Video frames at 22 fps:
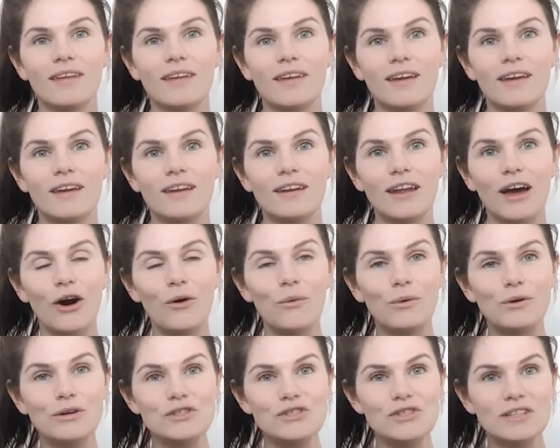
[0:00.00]
Now I
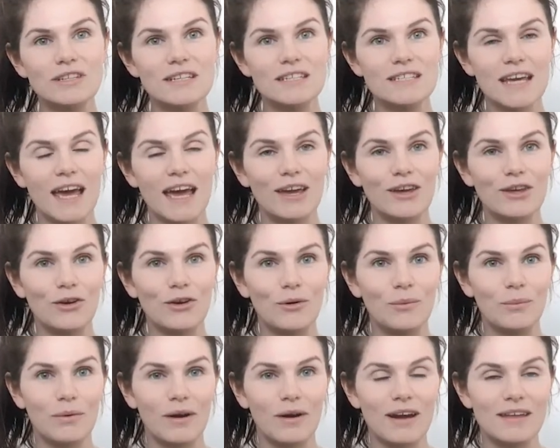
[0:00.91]
want you to take your
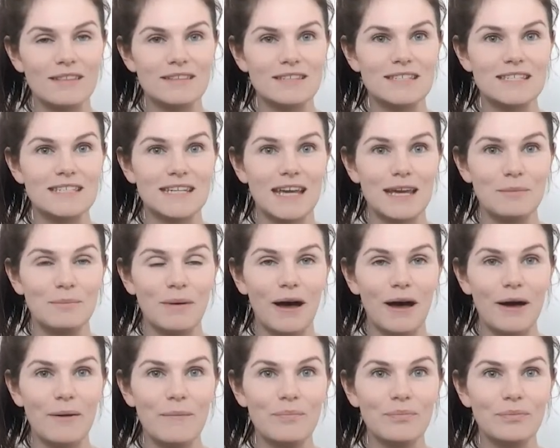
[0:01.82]
breaths
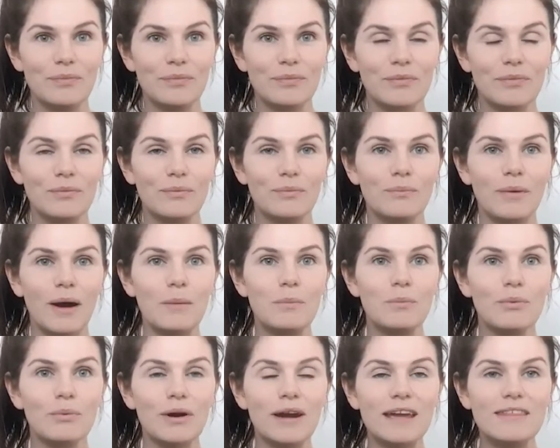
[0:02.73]
deeper by
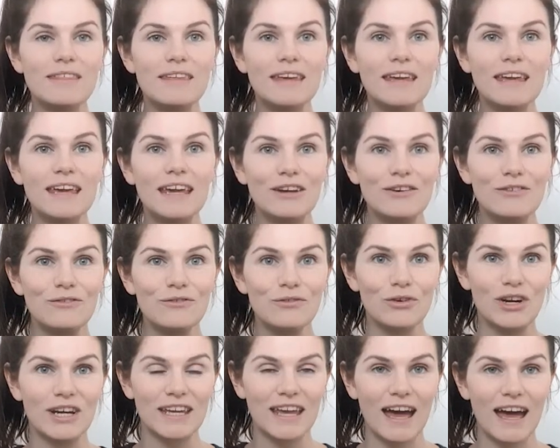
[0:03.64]
breathing in for
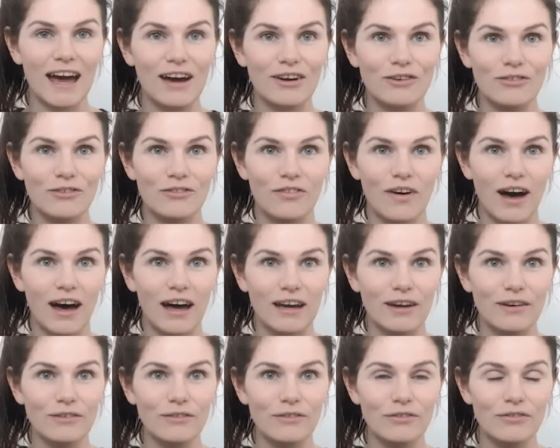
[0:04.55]
a count of
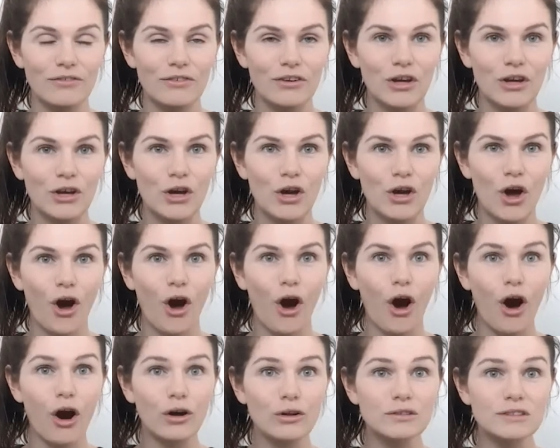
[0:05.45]
5,
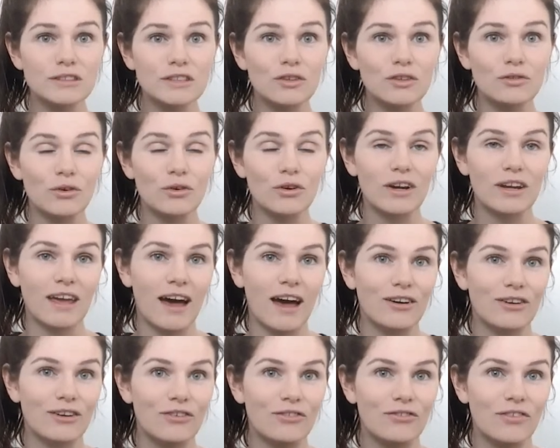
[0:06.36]
holding for a count
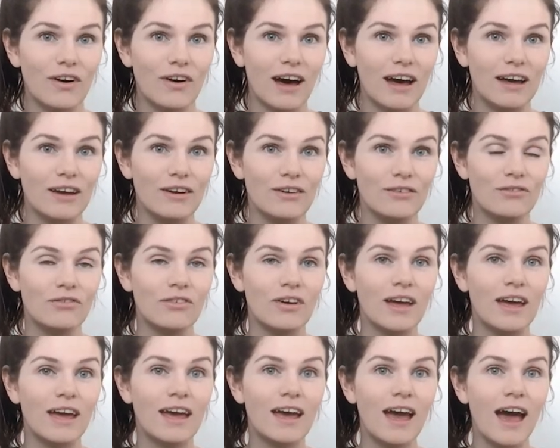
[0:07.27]
of 5,
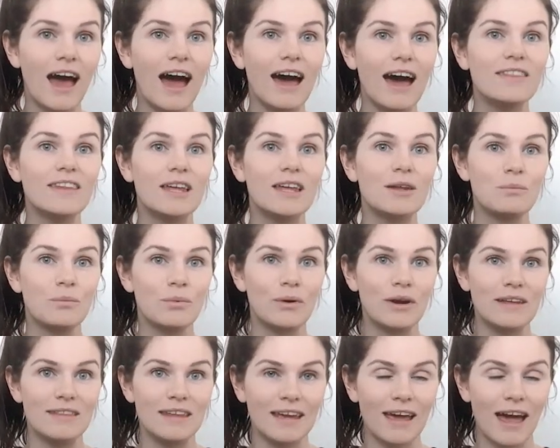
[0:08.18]
and then
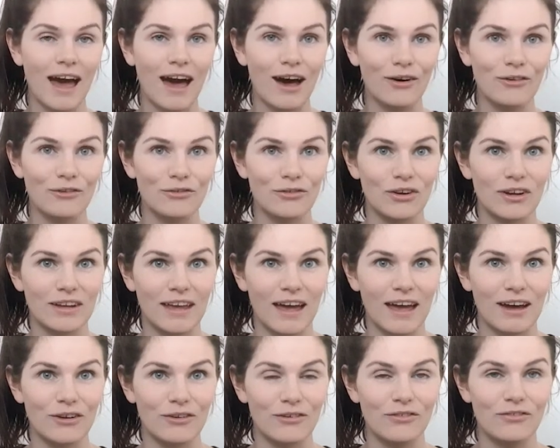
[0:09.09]
breathing out for a
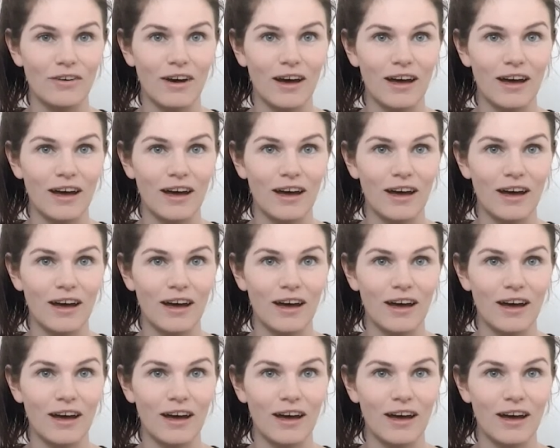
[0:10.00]
count of 5.